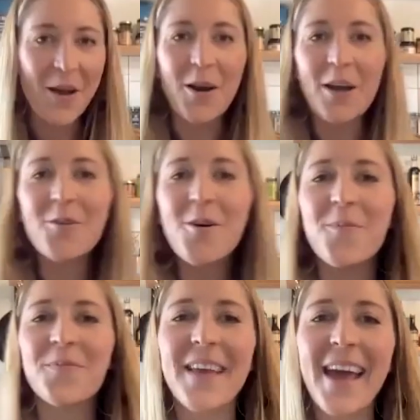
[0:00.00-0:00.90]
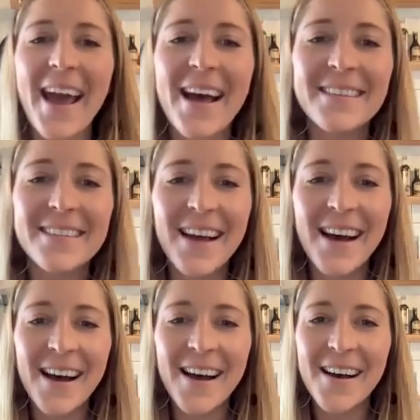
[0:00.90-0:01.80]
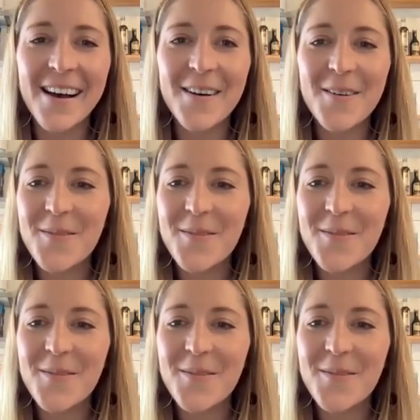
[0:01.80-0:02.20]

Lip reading: Okay, cool. And I